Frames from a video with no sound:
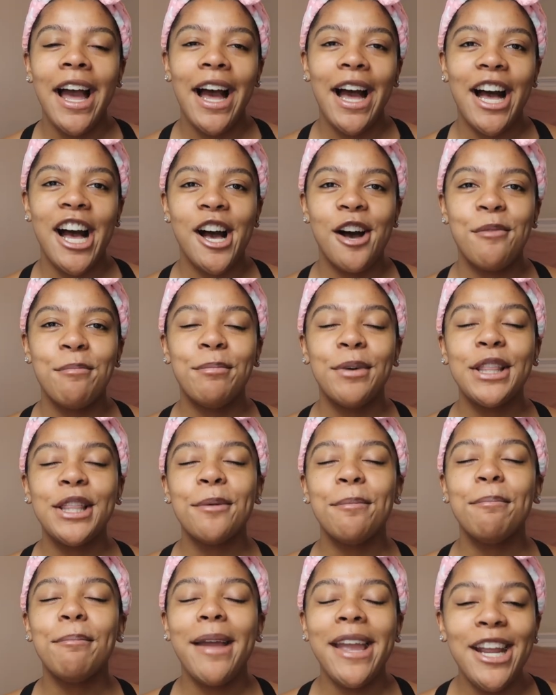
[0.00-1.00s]
um, but
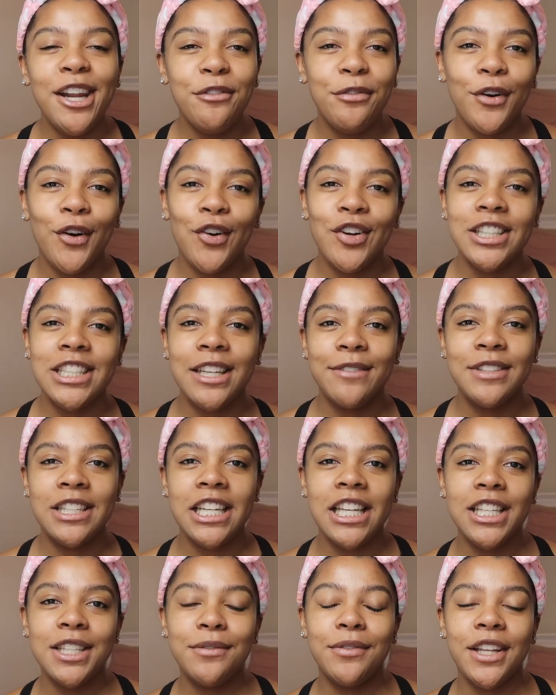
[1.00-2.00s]
the main focus of
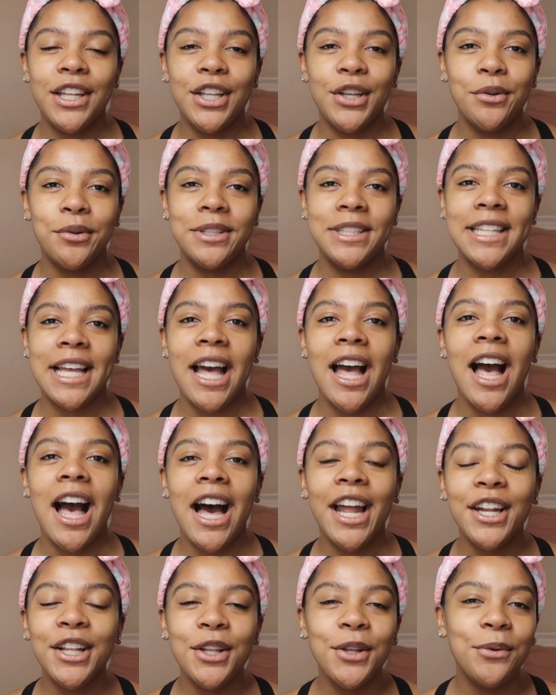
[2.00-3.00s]
today's video is that
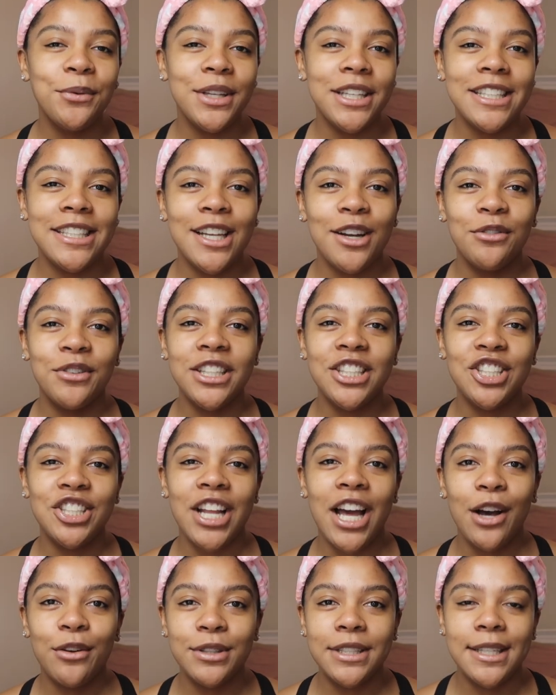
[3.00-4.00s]
Ana Luisa reached
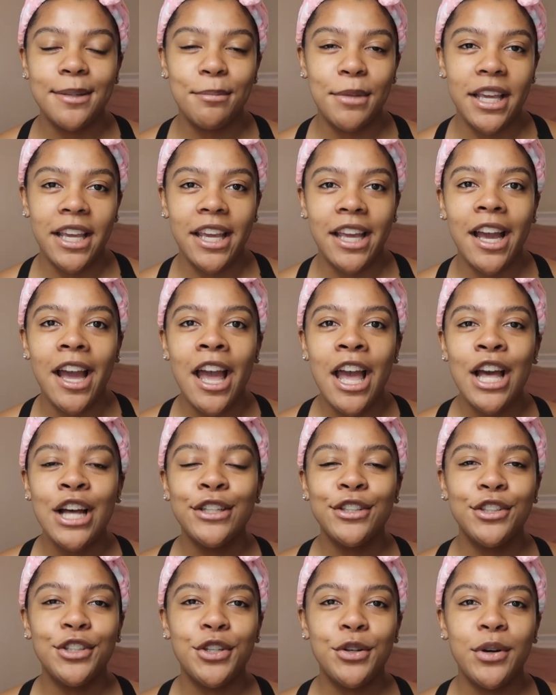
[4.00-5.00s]
out to me
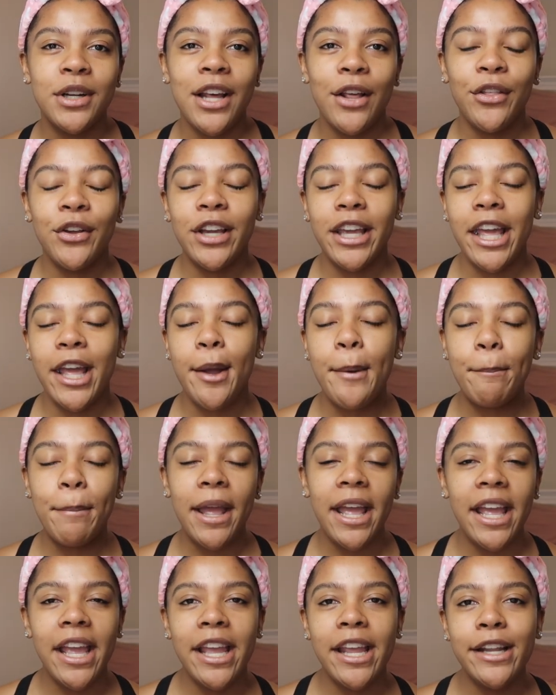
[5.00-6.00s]
to do another
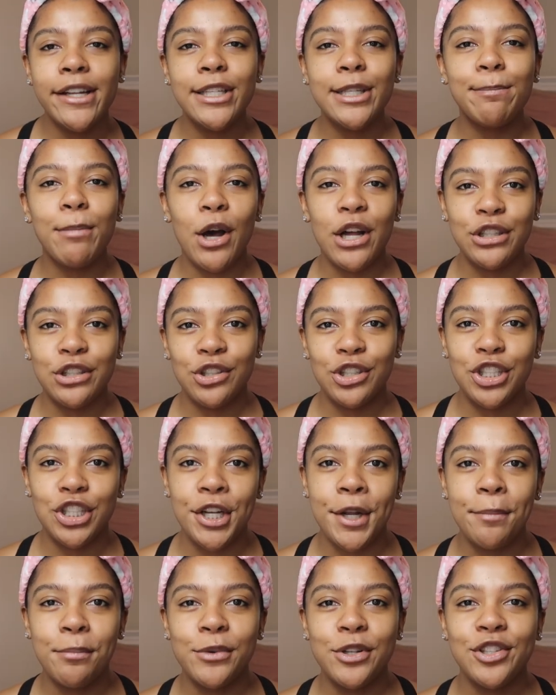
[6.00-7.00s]
campaign
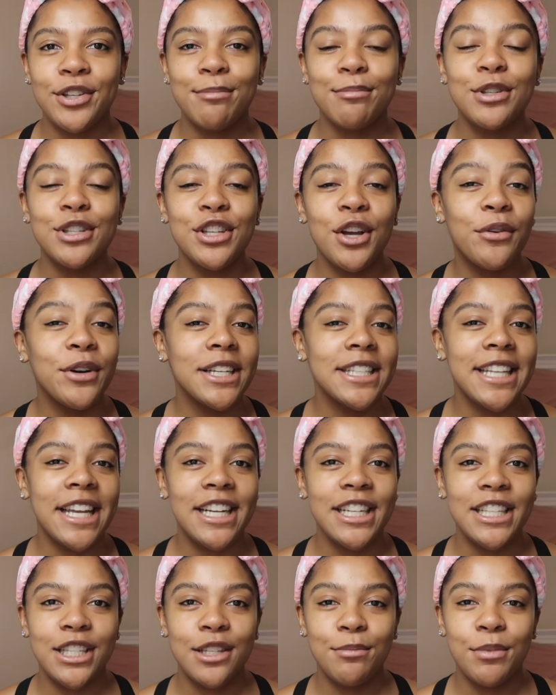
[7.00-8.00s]
sponsorship which I'm so
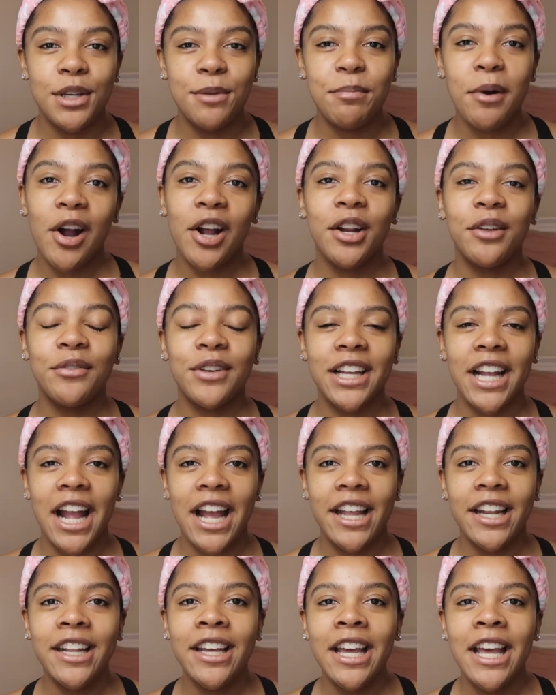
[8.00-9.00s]
excited to be a part of
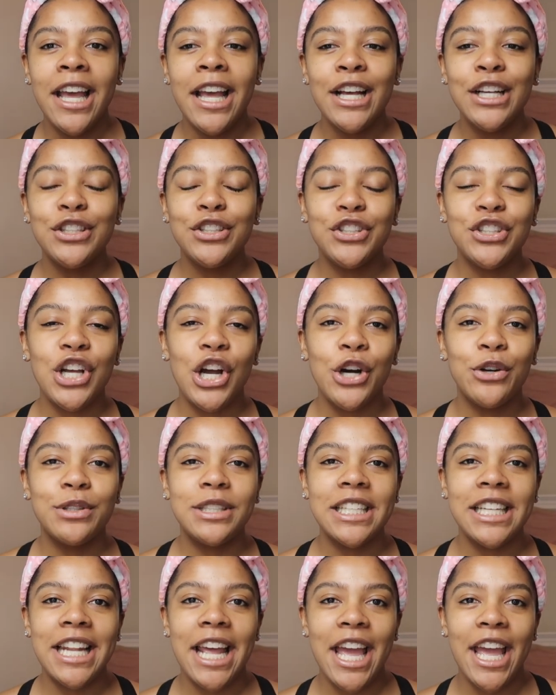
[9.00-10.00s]
again so
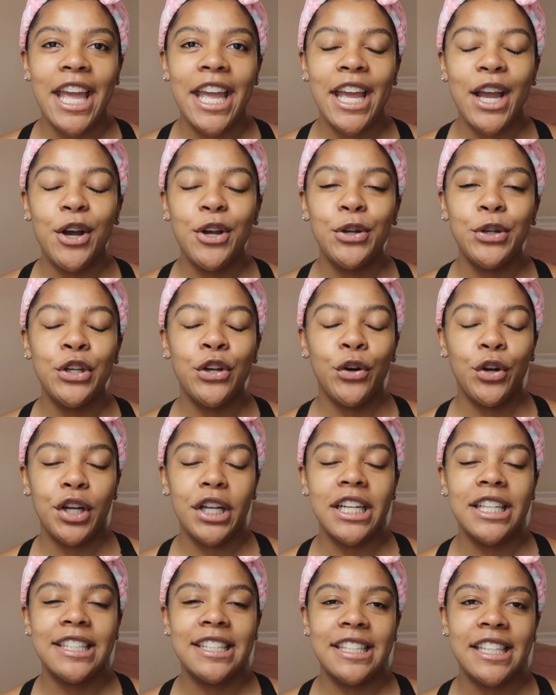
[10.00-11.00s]
today you're
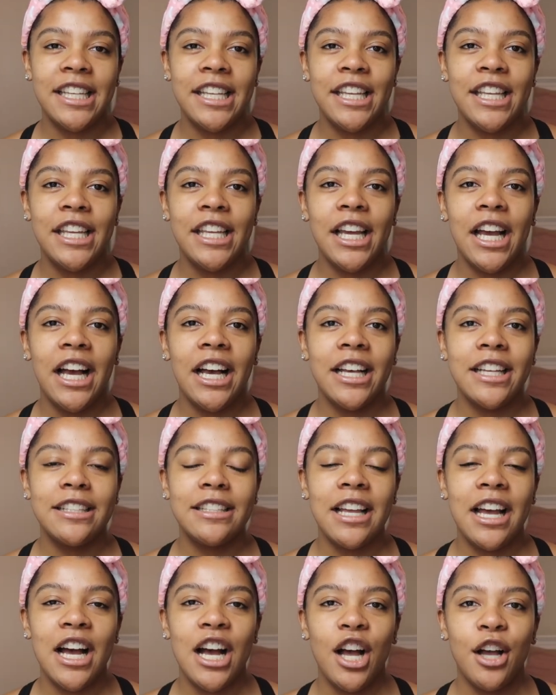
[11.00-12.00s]
gonna see
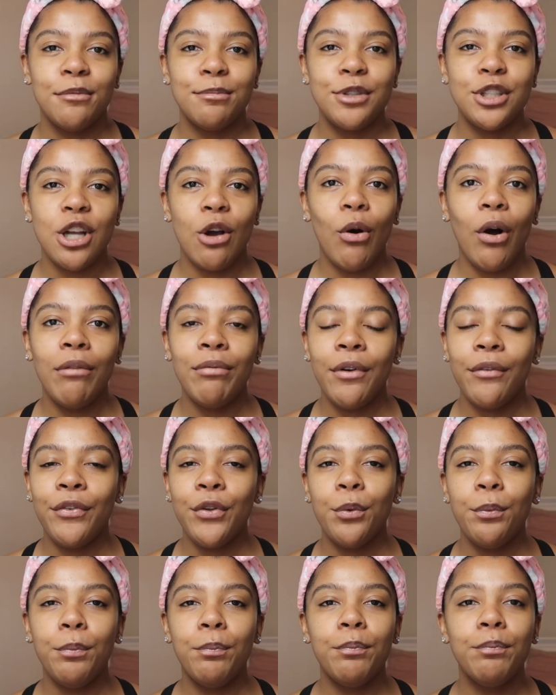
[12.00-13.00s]
us um, show off a
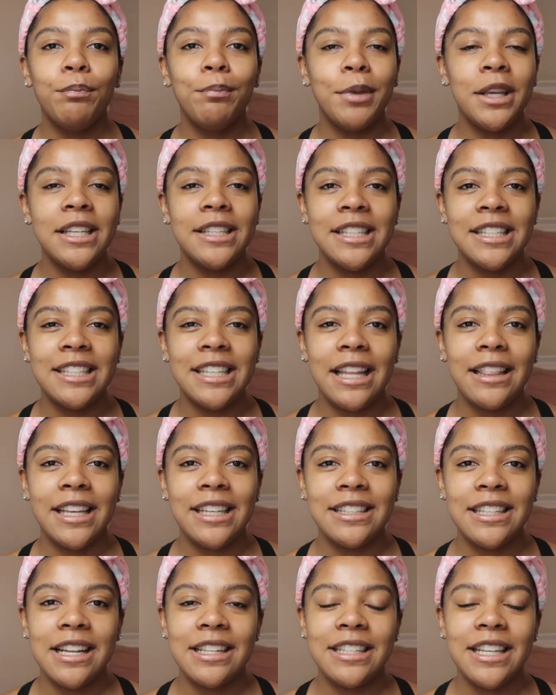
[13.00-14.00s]
few pieces that they
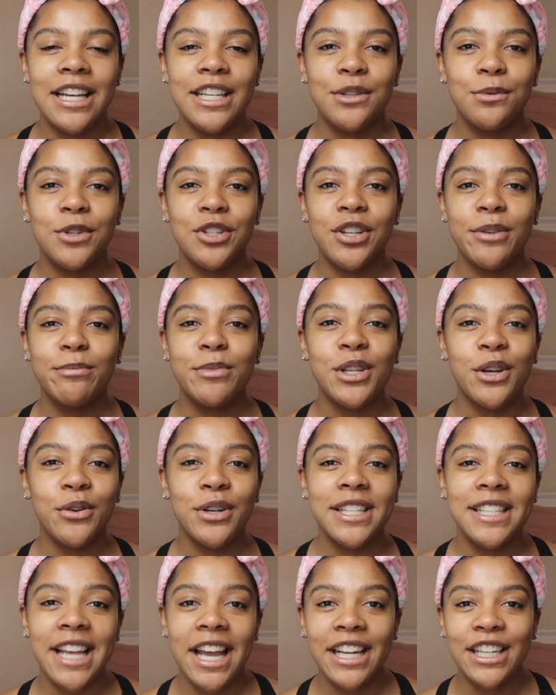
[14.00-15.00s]
sent us which I'm so
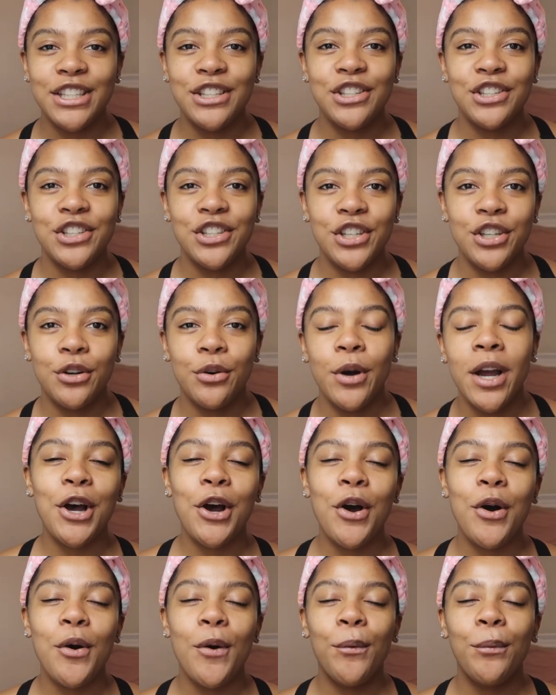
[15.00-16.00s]
excited to do
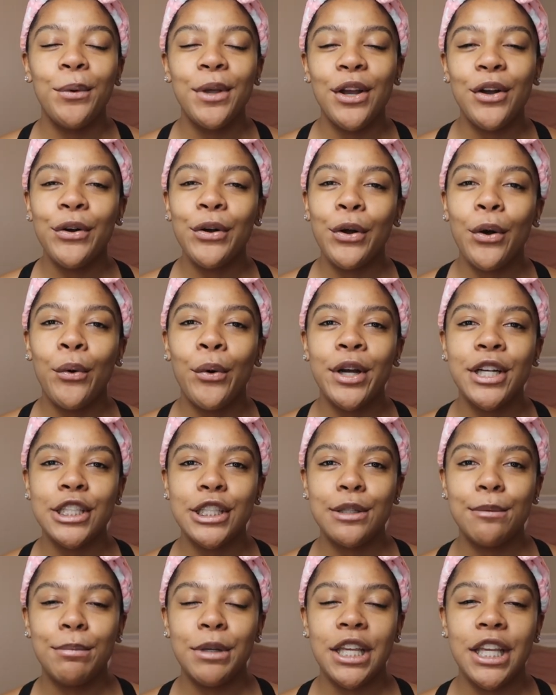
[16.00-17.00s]
so we are going
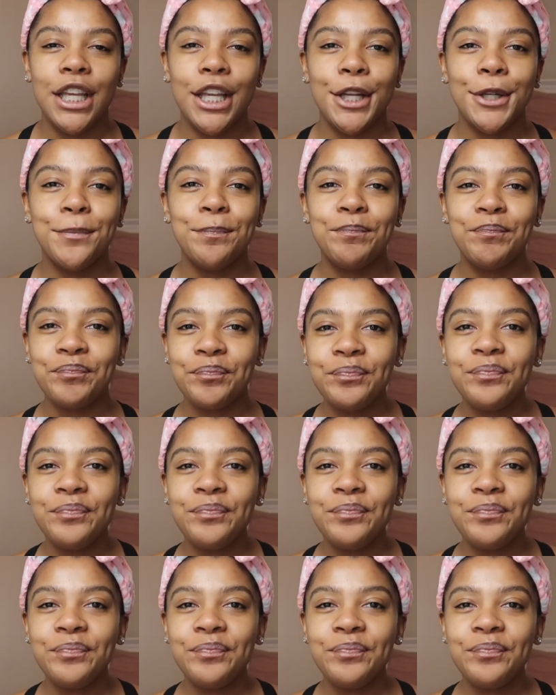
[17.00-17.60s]
to be